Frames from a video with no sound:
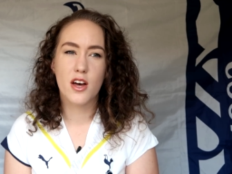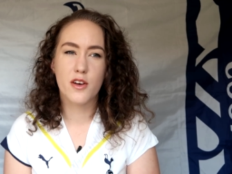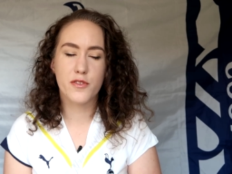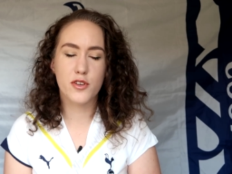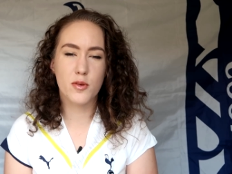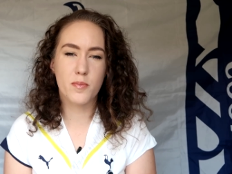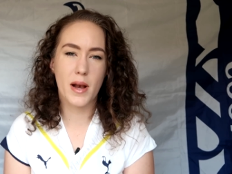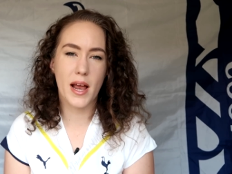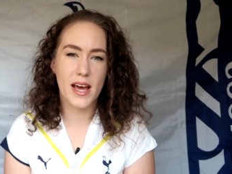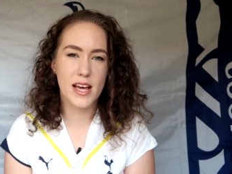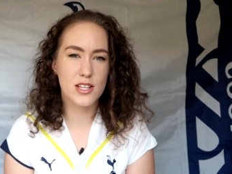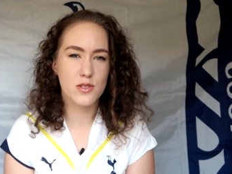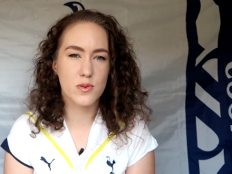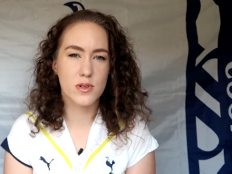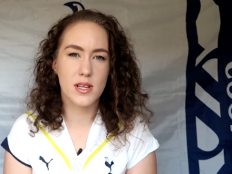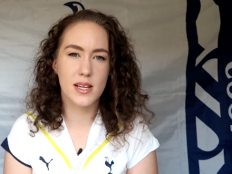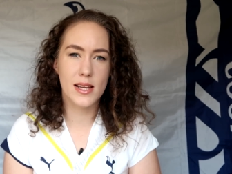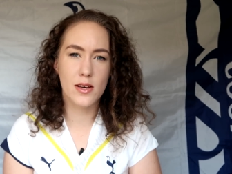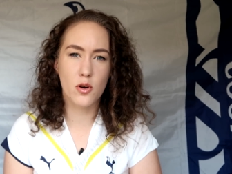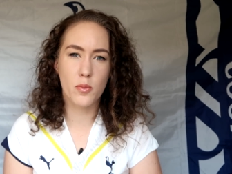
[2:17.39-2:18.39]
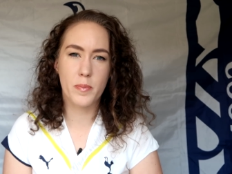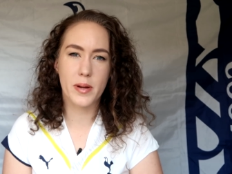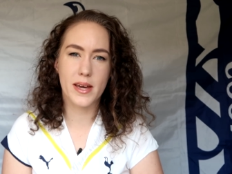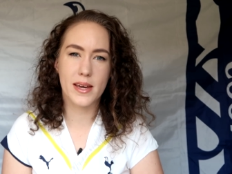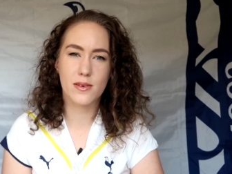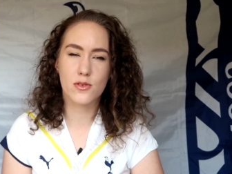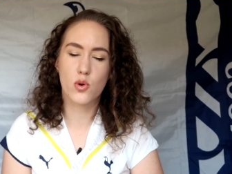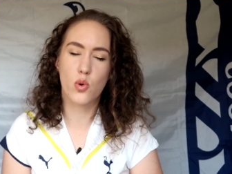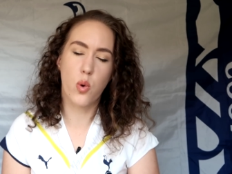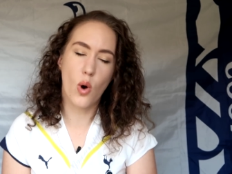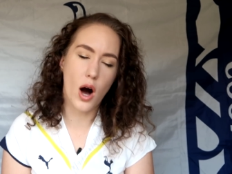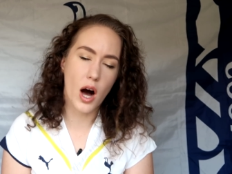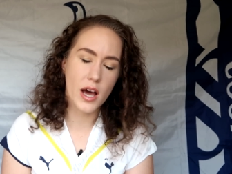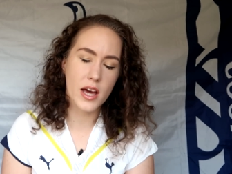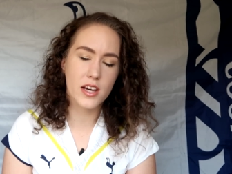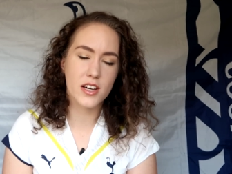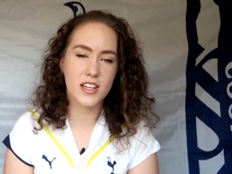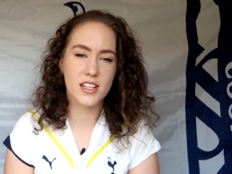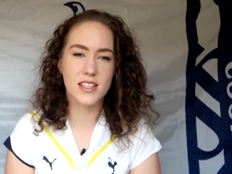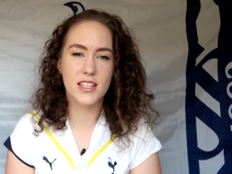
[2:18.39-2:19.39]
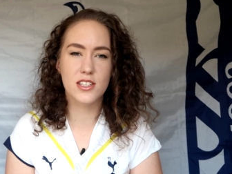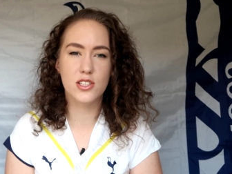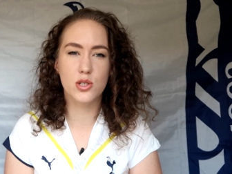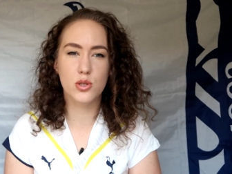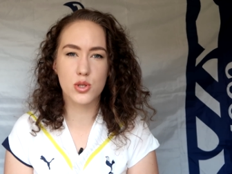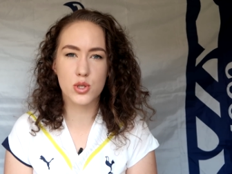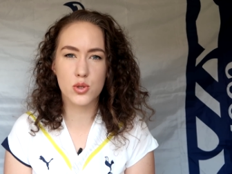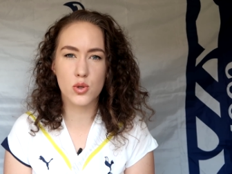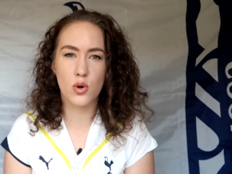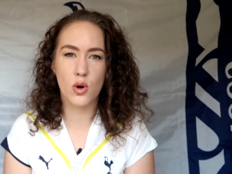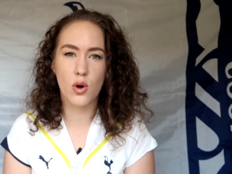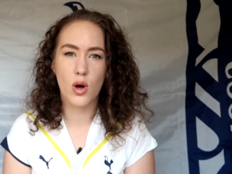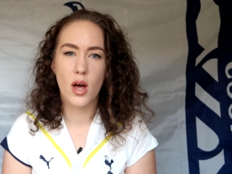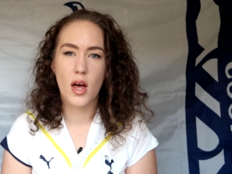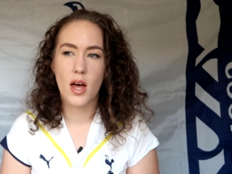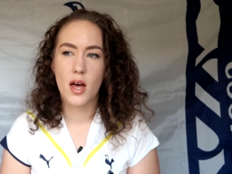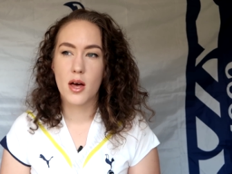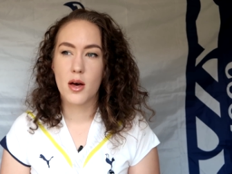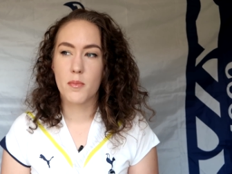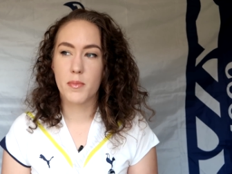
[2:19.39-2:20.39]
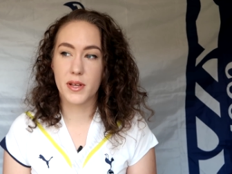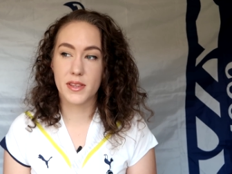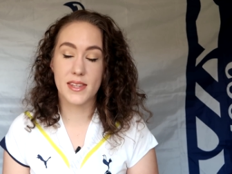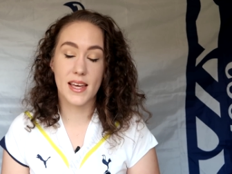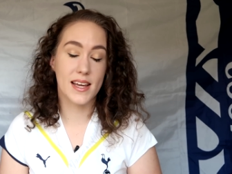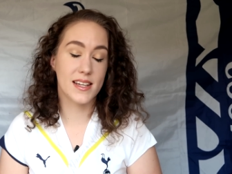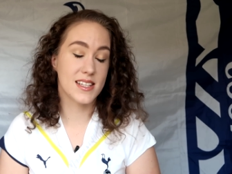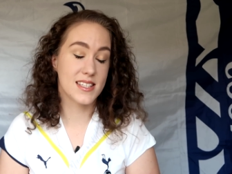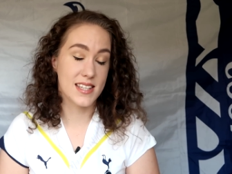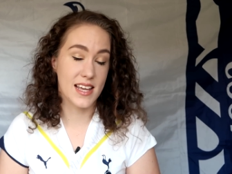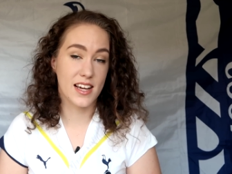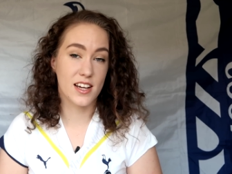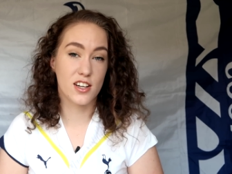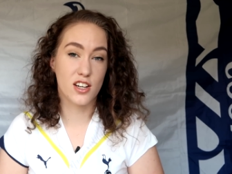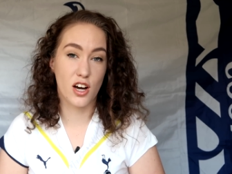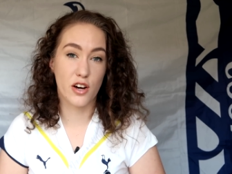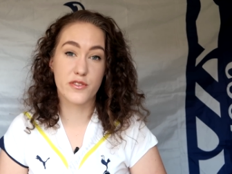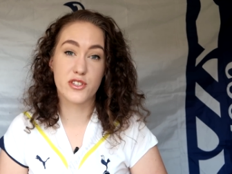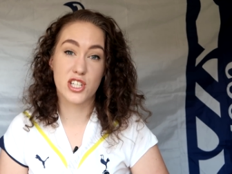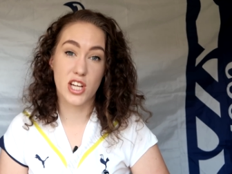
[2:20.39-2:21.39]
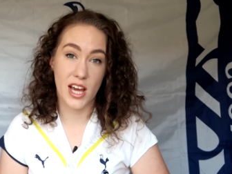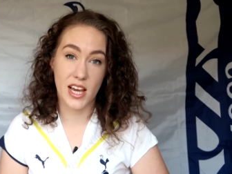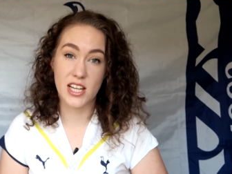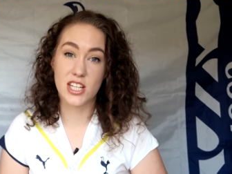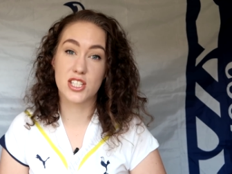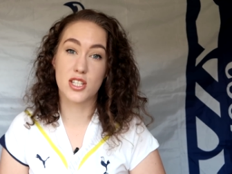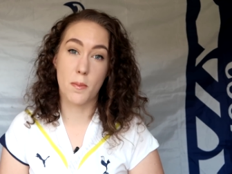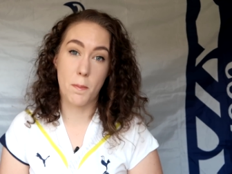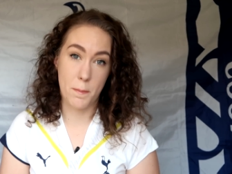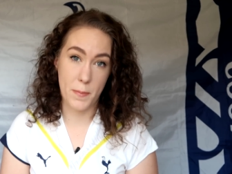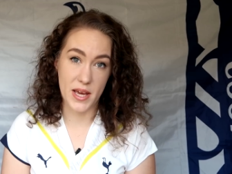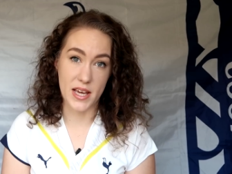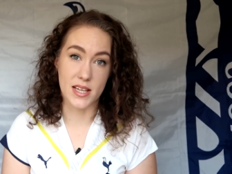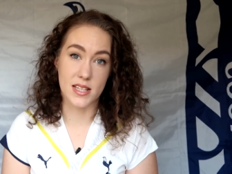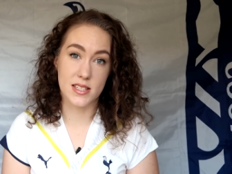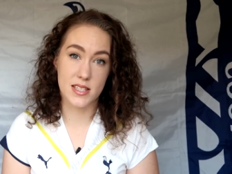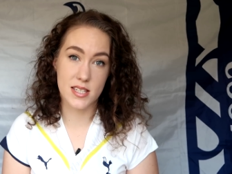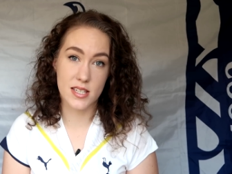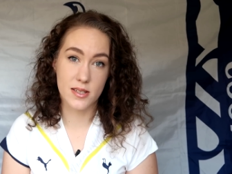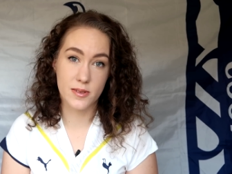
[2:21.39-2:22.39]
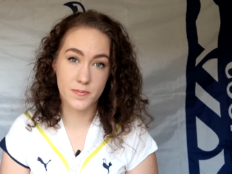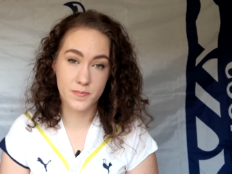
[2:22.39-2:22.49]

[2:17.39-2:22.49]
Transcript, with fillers: A few players were a little bit quieter than usual, but then the second half changed a bit.